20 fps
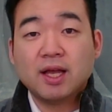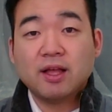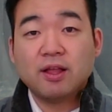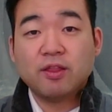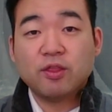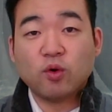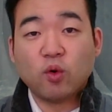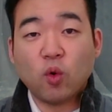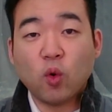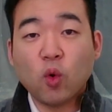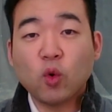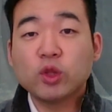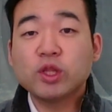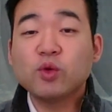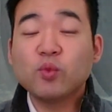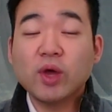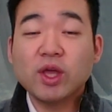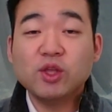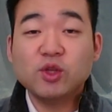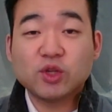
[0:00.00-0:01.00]
The only
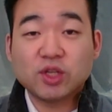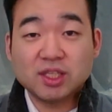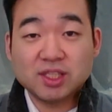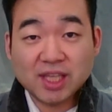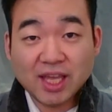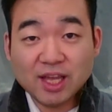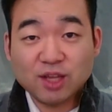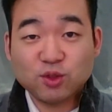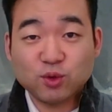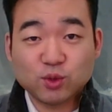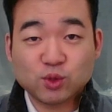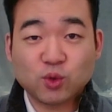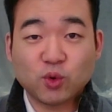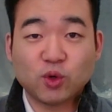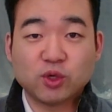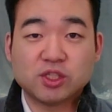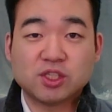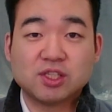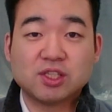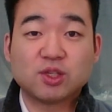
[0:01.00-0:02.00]
way you can take those
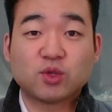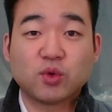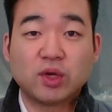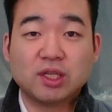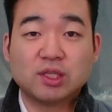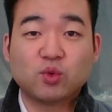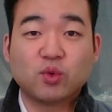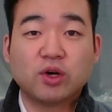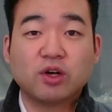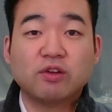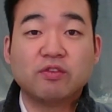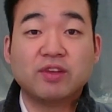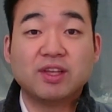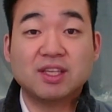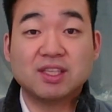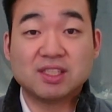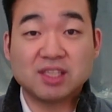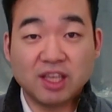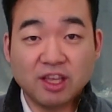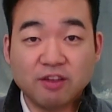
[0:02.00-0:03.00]
courses in grade 12
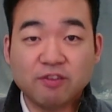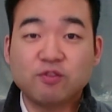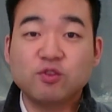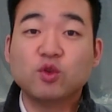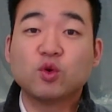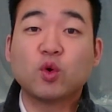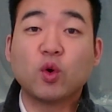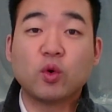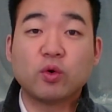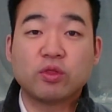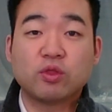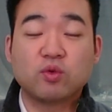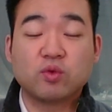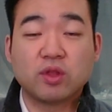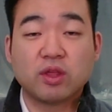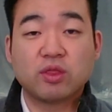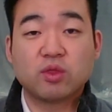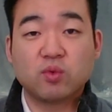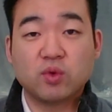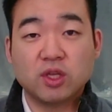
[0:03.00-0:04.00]
is if you go through the
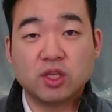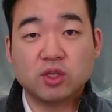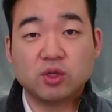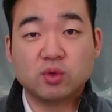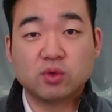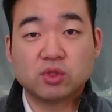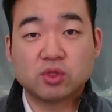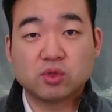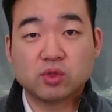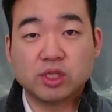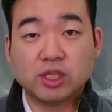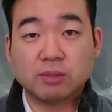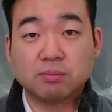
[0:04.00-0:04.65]
3U stream.